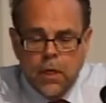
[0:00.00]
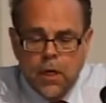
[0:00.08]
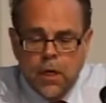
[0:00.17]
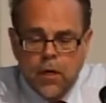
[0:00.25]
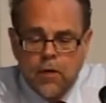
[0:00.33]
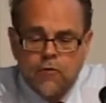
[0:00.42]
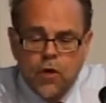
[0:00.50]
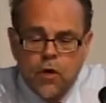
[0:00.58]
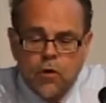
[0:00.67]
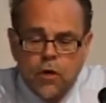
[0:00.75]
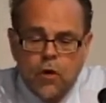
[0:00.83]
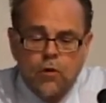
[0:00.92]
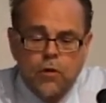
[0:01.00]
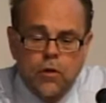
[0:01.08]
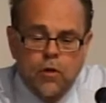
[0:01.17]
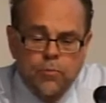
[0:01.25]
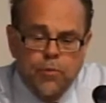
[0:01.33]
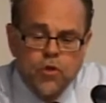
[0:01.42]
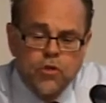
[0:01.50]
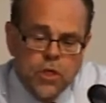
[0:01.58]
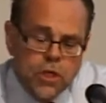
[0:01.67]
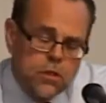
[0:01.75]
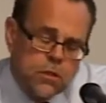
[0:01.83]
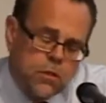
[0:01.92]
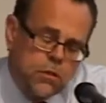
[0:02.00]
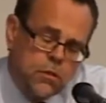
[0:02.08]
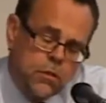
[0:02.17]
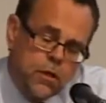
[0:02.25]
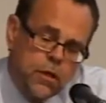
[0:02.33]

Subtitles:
If we look on composites,